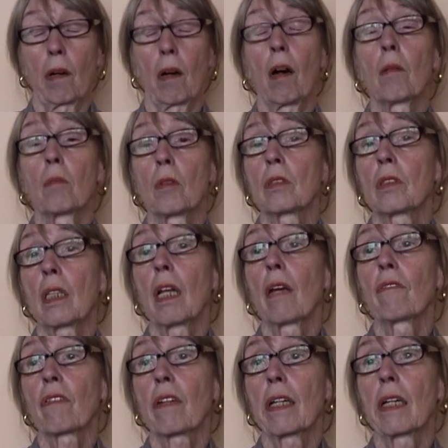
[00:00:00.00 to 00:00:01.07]
almost in
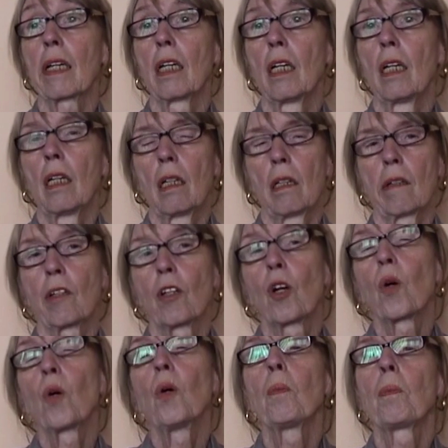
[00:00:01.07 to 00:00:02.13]
every
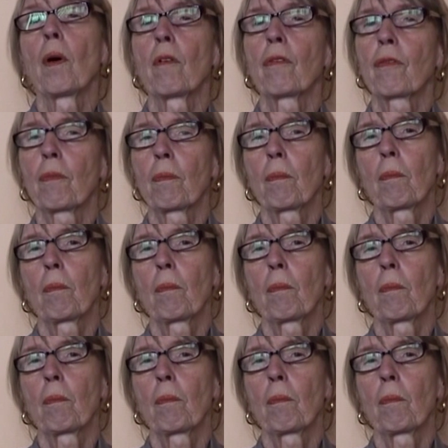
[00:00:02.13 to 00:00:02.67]
group of